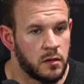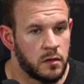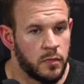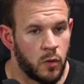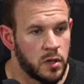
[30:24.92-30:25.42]

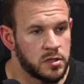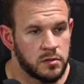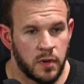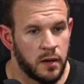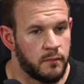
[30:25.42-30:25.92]
but once
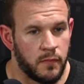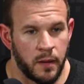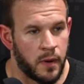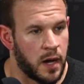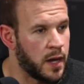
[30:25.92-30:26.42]
my
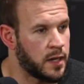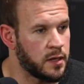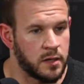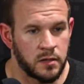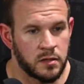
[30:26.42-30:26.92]
mind
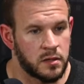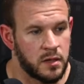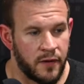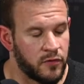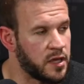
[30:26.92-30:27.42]
and
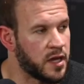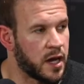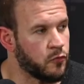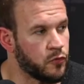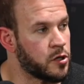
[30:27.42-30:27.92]
everything kind
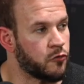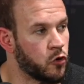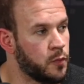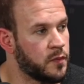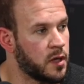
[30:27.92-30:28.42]
of
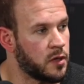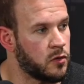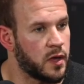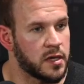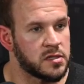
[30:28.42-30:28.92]
regrouped in
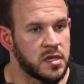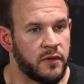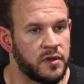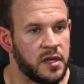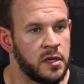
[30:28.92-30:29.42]

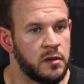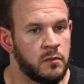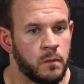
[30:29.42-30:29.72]
2017,